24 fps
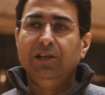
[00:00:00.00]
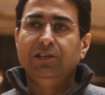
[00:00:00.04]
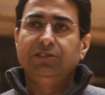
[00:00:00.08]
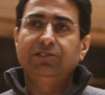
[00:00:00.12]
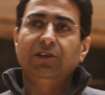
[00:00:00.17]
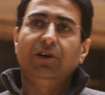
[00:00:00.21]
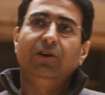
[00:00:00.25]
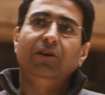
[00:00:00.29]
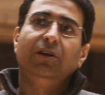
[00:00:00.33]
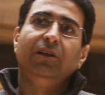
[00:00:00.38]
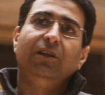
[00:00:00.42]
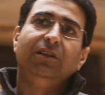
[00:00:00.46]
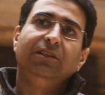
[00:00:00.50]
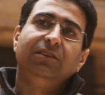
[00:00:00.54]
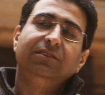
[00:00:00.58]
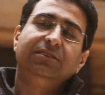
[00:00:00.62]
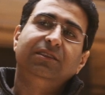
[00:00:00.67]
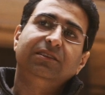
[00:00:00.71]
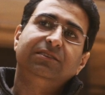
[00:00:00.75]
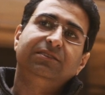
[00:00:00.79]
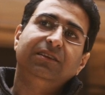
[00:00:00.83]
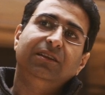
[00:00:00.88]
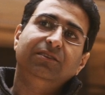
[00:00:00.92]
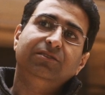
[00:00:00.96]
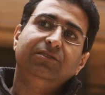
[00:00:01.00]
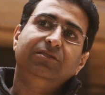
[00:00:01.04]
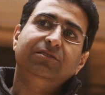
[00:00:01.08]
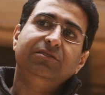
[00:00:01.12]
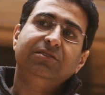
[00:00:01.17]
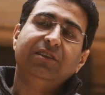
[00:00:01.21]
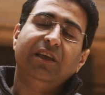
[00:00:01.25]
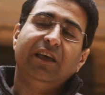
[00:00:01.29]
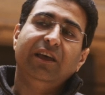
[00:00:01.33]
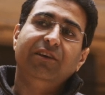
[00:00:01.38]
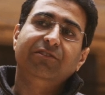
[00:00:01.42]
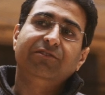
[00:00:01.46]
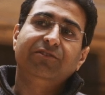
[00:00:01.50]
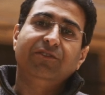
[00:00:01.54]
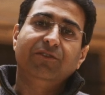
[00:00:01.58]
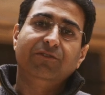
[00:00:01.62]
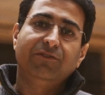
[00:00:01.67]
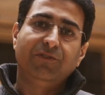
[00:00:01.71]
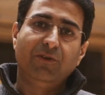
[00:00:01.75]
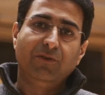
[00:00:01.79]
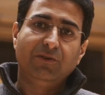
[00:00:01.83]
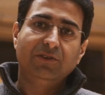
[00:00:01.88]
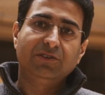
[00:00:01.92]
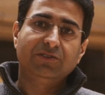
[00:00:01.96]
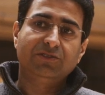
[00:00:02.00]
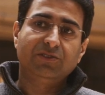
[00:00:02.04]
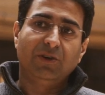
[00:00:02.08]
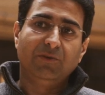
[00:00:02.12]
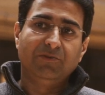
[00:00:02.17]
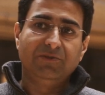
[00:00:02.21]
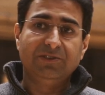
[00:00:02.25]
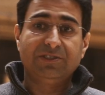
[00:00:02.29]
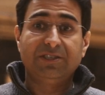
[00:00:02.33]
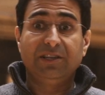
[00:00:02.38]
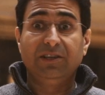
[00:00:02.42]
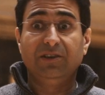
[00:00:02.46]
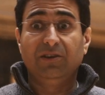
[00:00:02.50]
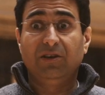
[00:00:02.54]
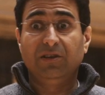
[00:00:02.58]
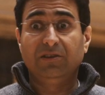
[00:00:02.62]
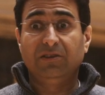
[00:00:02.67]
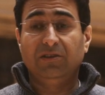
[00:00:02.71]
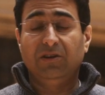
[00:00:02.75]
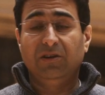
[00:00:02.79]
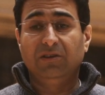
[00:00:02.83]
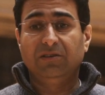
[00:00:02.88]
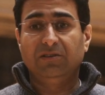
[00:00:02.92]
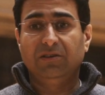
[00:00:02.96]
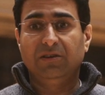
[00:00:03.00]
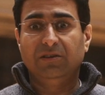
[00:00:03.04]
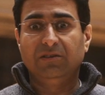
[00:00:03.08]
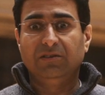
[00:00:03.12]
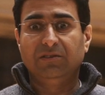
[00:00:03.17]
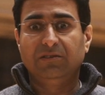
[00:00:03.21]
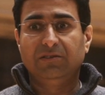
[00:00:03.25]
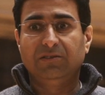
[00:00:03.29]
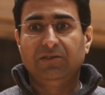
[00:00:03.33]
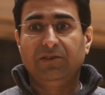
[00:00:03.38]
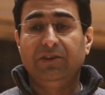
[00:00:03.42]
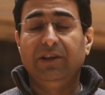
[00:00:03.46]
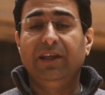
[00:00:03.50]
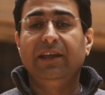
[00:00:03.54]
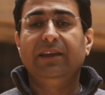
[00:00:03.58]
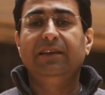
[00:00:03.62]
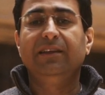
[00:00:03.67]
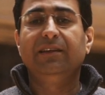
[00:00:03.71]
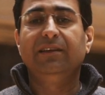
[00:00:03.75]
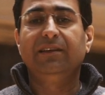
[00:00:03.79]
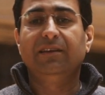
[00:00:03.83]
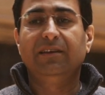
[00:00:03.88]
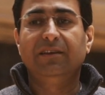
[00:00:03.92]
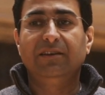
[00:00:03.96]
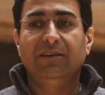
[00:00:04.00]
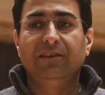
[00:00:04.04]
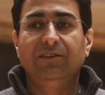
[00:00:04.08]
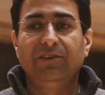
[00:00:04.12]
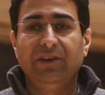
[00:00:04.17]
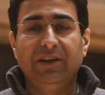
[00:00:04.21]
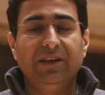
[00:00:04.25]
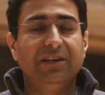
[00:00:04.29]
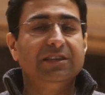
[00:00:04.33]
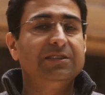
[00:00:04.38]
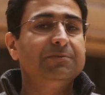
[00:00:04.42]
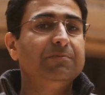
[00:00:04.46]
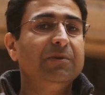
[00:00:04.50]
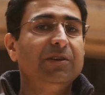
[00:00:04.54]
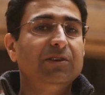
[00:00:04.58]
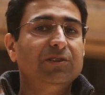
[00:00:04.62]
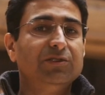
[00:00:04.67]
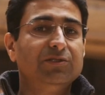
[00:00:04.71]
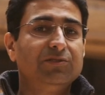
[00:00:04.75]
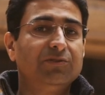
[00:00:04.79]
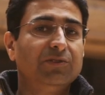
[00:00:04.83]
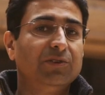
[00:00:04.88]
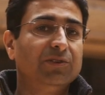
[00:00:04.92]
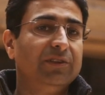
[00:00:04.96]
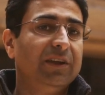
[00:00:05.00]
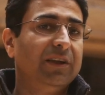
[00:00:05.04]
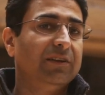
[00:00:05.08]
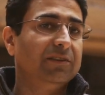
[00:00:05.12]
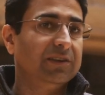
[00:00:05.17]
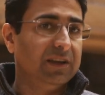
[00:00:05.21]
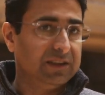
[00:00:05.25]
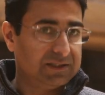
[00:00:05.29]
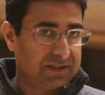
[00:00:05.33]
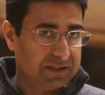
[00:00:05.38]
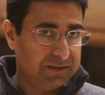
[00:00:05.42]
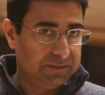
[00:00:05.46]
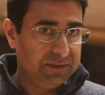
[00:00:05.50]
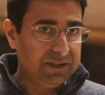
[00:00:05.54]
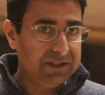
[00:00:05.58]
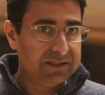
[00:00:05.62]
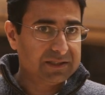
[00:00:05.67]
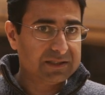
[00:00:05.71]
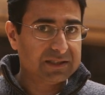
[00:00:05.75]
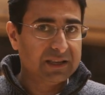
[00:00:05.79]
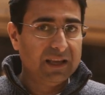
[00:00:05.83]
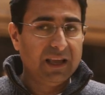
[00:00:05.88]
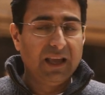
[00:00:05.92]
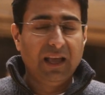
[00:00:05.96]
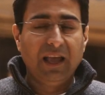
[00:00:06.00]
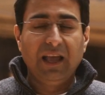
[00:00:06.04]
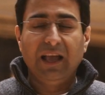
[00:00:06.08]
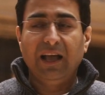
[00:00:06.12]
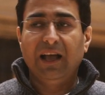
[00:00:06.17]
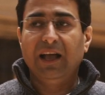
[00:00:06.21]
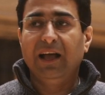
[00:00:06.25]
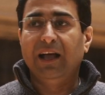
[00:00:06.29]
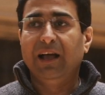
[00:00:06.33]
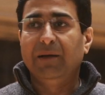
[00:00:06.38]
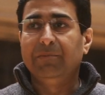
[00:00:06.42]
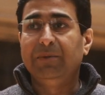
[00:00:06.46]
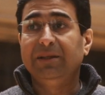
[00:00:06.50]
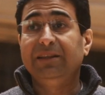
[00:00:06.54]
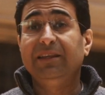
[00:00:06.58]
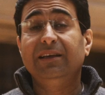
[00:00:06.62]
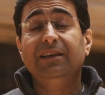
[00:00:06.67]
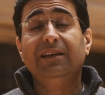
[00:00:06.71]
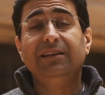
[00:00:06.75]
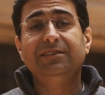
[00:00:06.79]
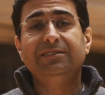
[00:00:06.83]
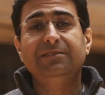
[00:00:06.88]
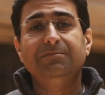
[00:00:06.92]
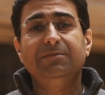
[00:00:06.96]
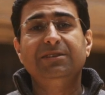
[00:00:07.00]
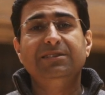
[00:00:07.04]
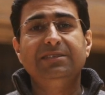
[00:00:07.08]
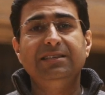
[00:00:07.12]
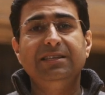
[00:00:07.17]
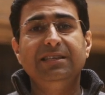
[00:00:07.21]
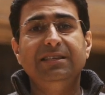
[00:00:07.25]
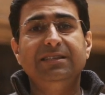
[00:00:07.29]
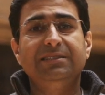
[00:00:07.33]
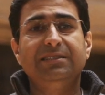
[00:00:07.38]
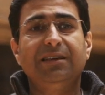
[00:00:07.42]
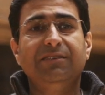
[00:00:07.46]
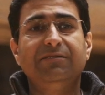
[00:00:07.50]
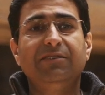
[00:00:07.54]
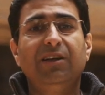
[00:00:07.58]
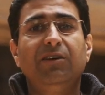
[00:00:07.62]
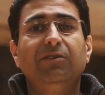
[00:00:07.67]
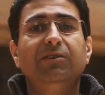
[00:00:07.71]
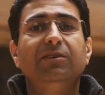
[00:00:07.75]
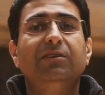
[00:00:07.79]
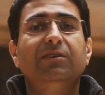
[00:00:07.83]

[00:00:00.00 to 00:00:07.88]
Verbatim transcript: So the telcos have focused obviously on, on, on creating a, a great experience for their customers. Uh, but their customers' needs have now